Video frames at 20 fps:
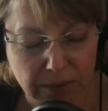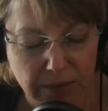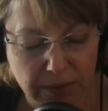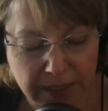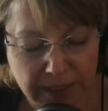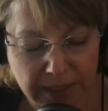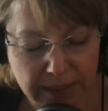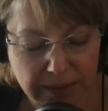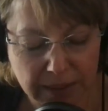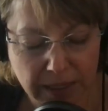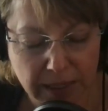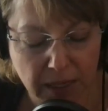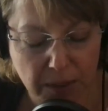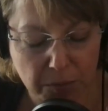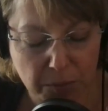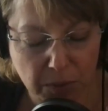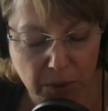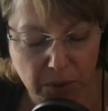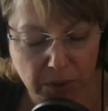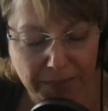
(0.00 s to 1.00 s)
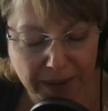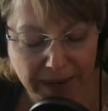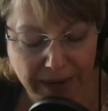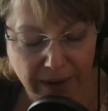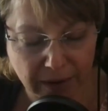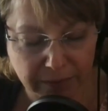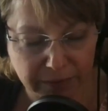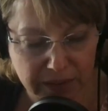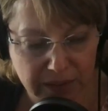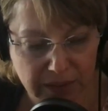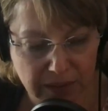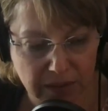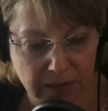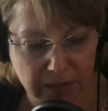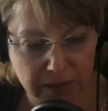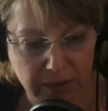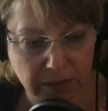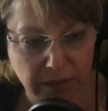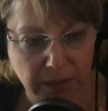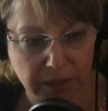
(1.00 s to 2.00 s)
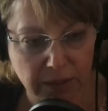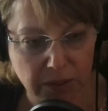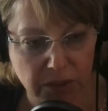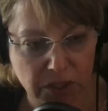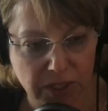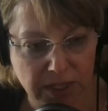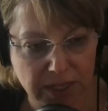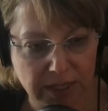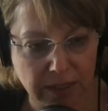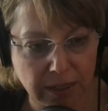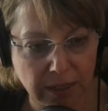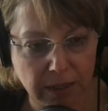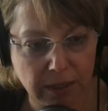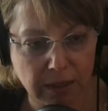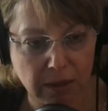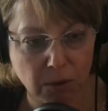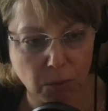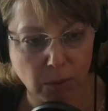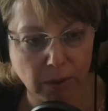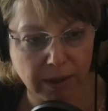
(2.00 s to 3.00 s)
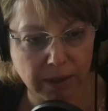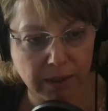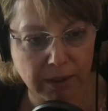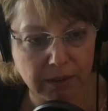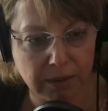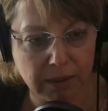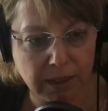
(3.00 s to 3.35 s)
in a singing bowl in my office to clear energy that I don't want,